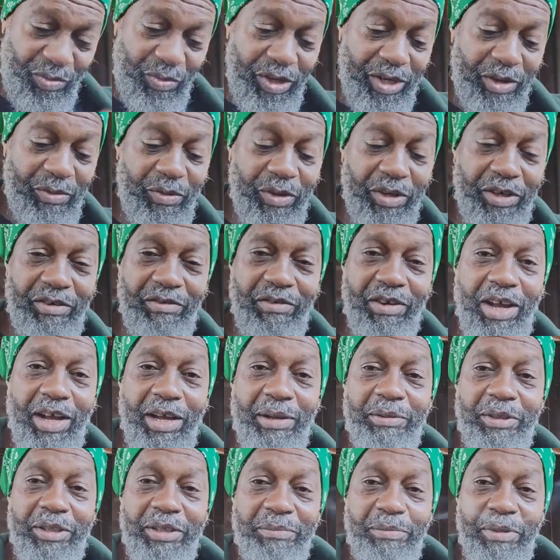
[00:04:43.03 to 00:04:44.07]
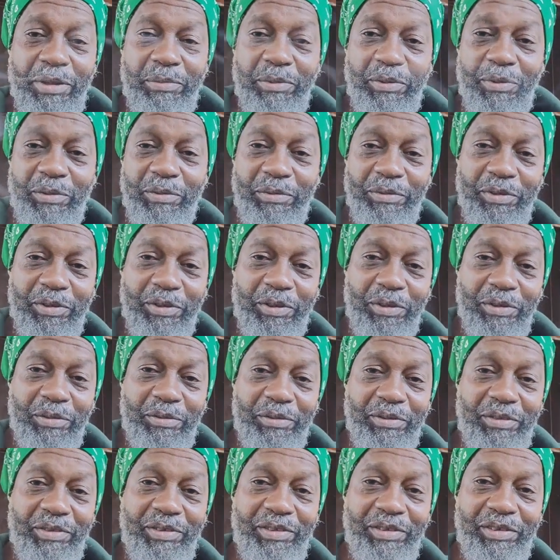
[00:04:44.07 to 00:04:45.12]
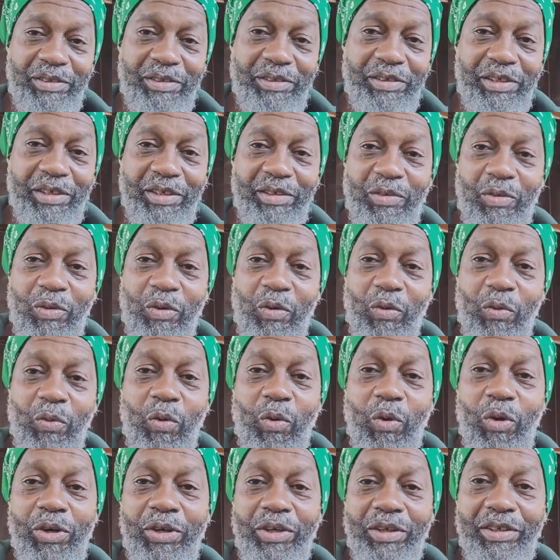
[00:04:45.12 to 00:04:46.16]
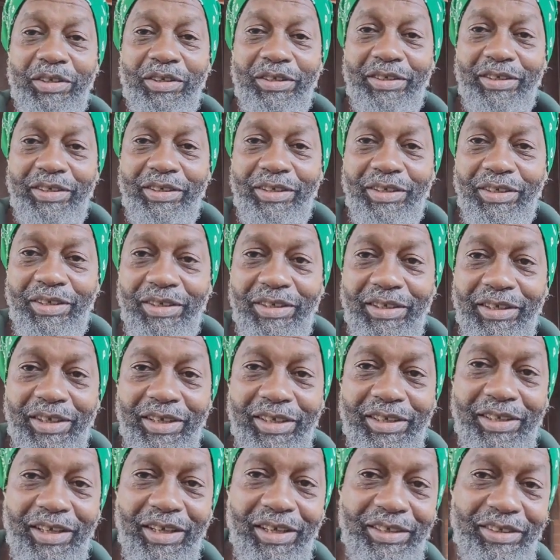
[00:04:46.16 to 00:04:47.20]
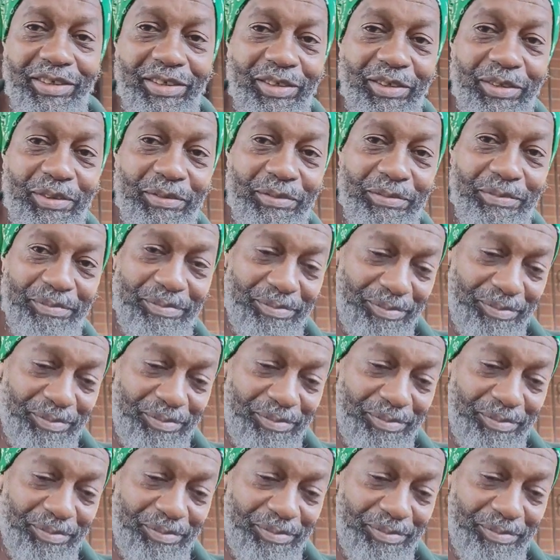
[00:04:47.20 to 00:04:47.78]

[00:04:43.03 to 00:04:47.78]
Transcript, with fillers: 21 crimes people, you know, in Cold Warden like that. So.